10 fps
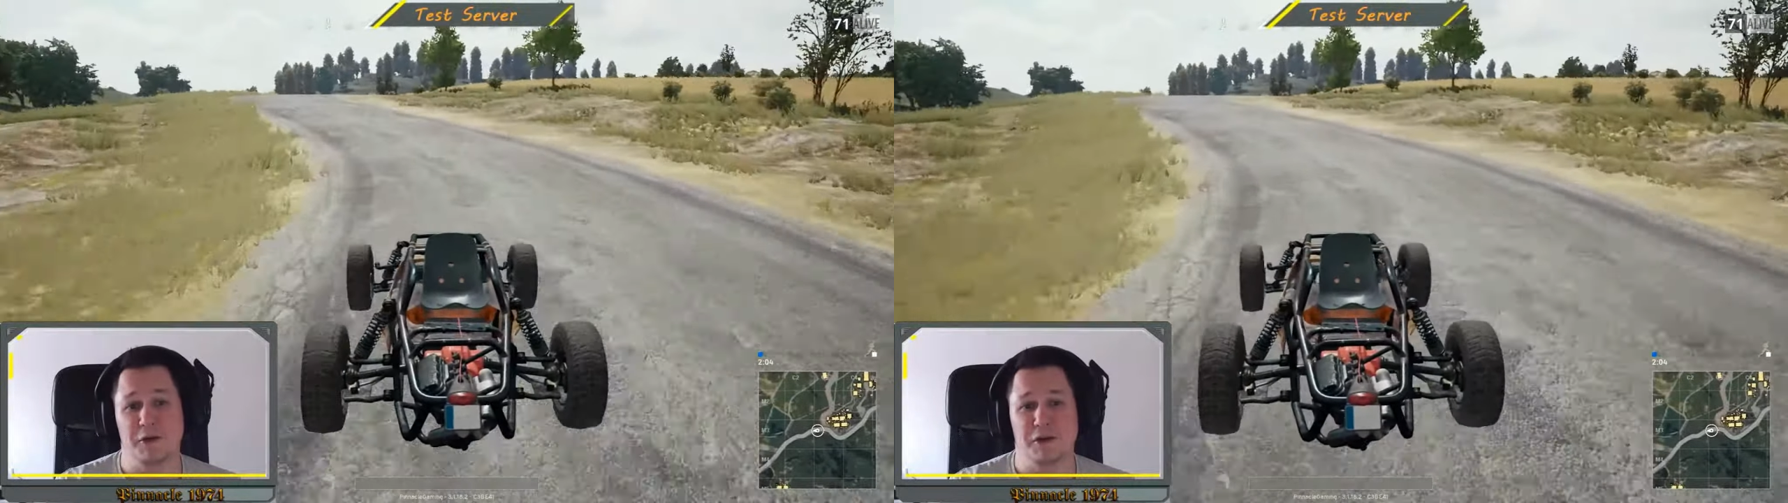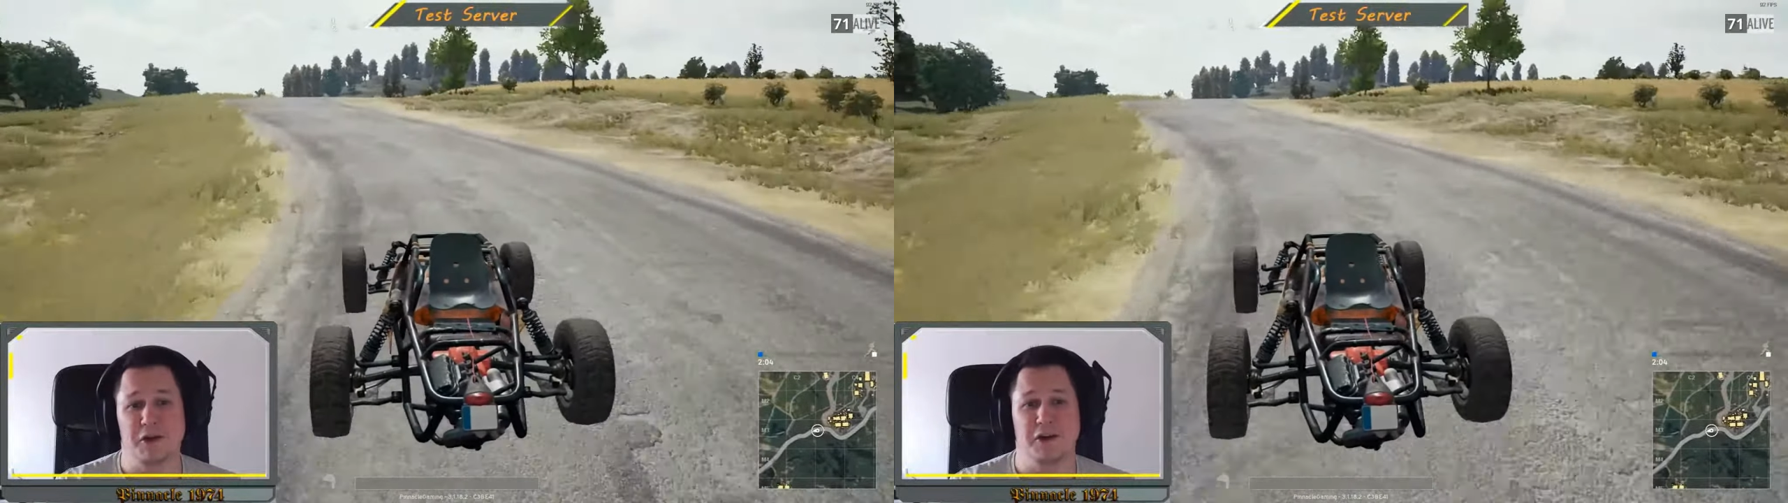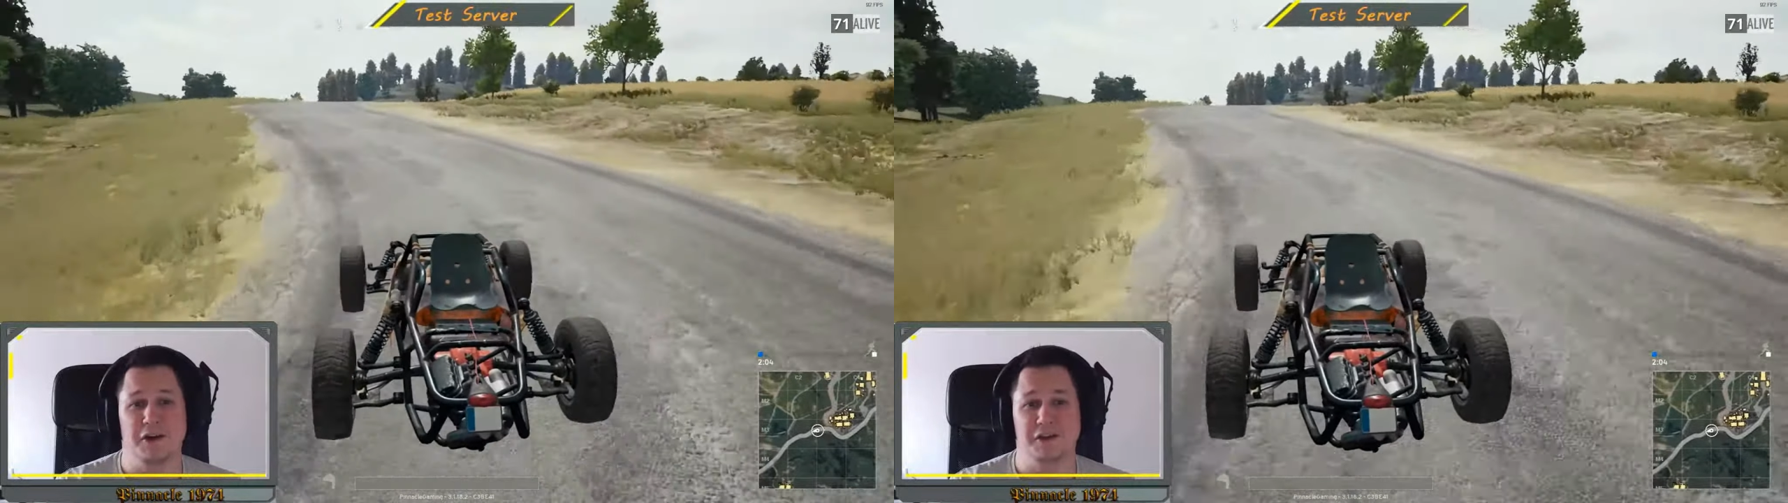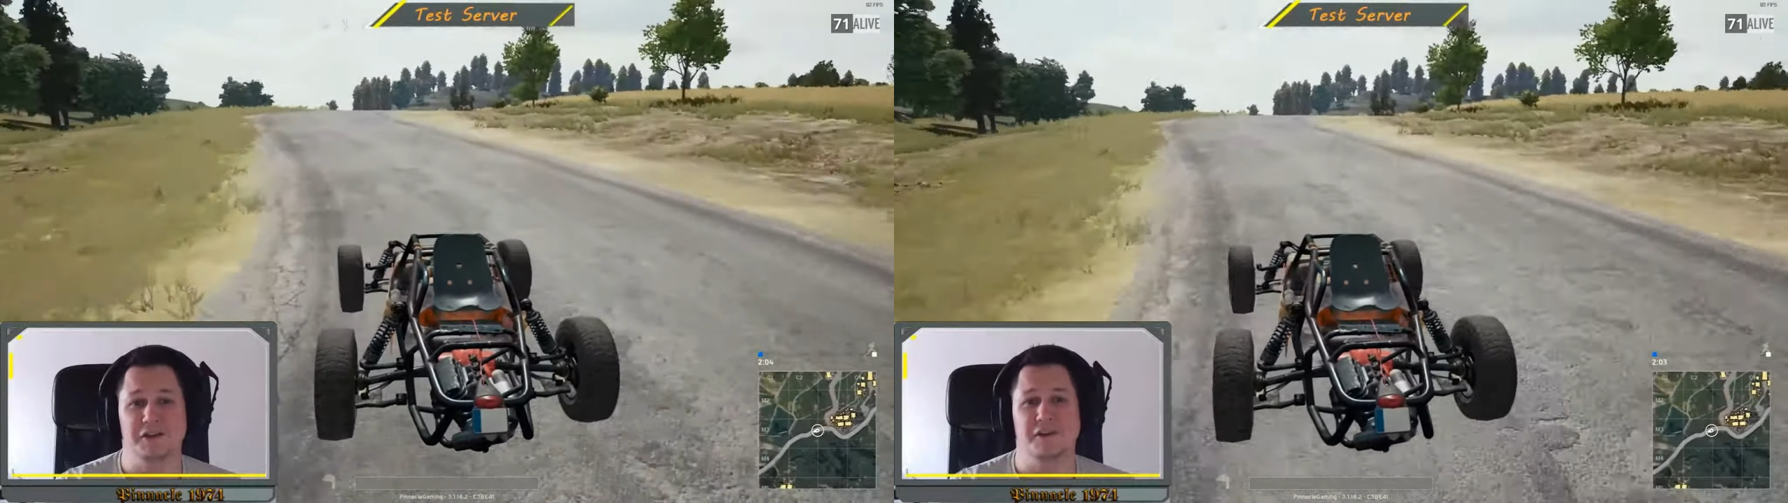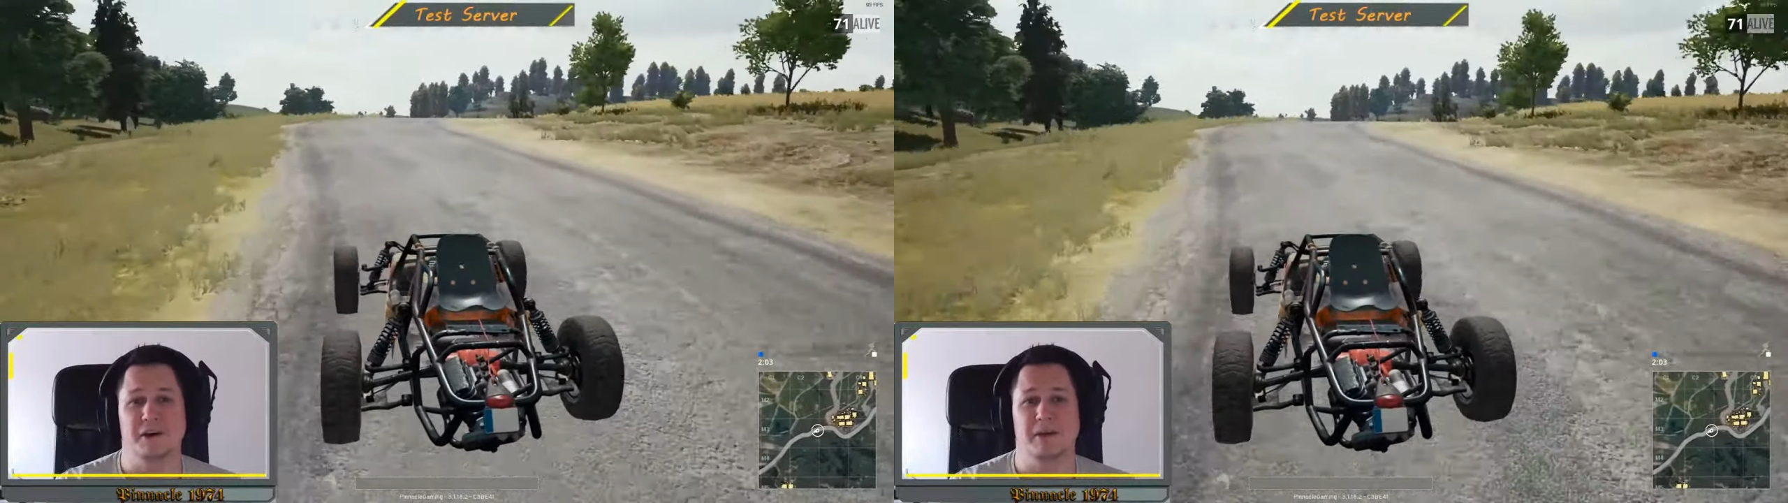on the
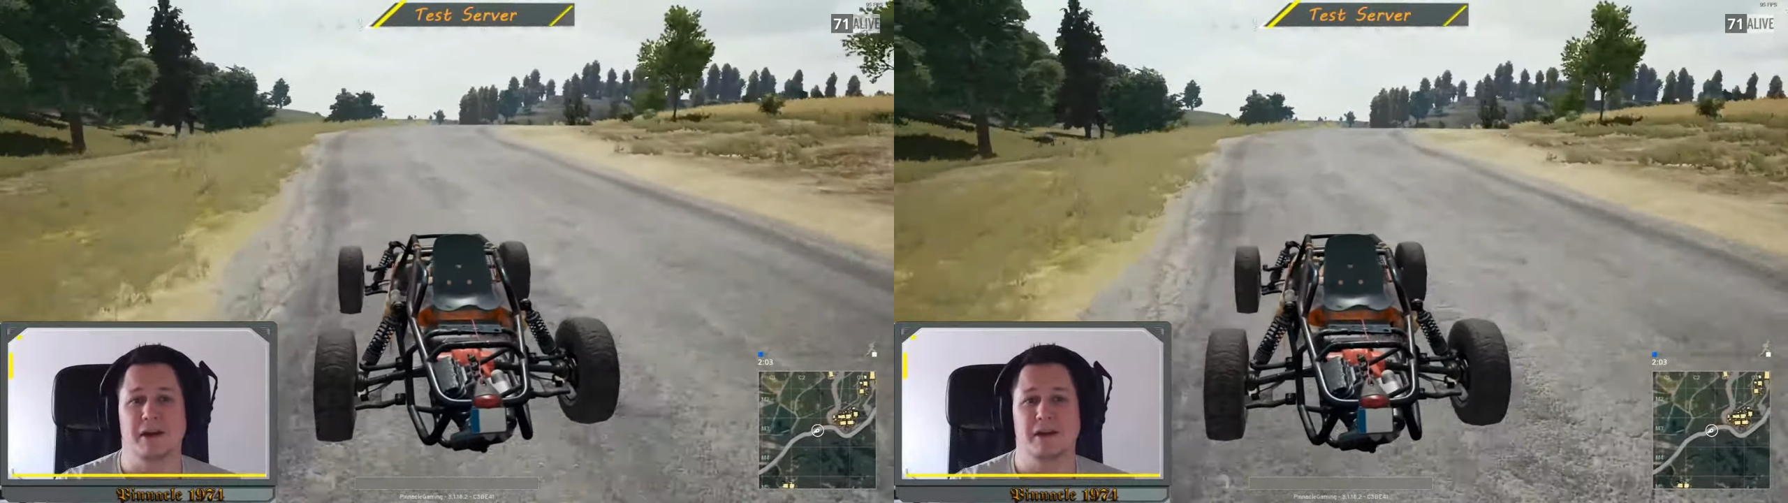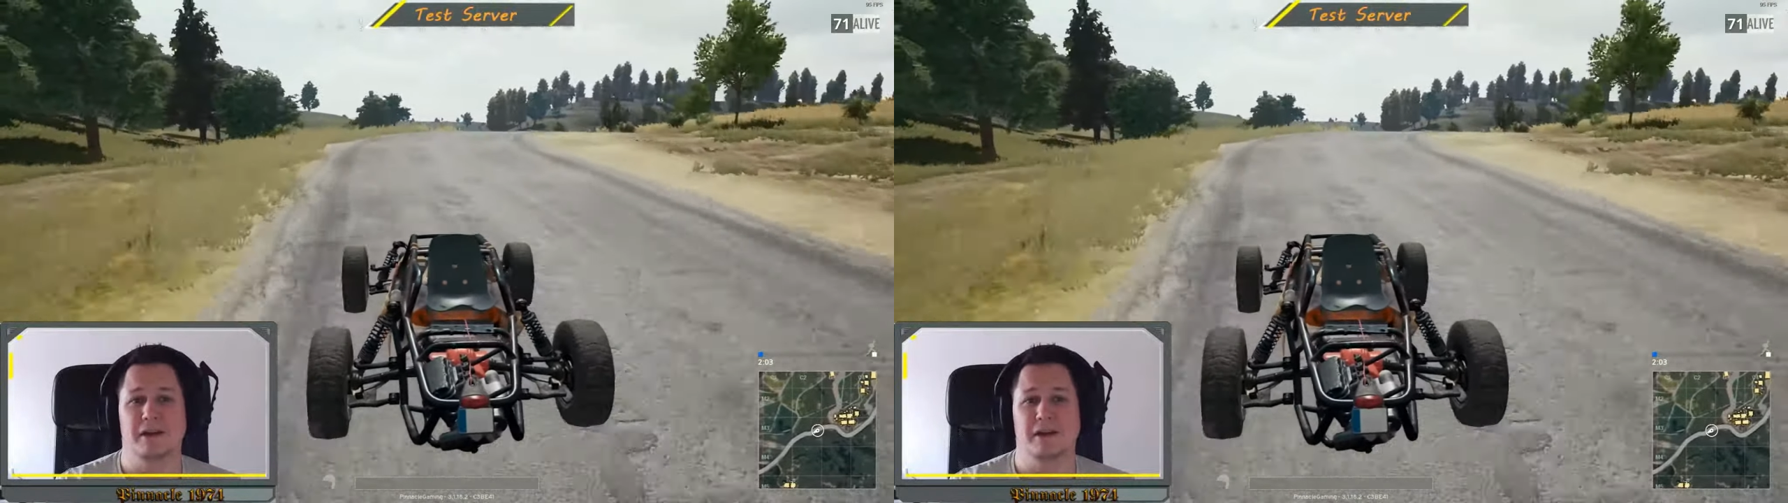tarmac.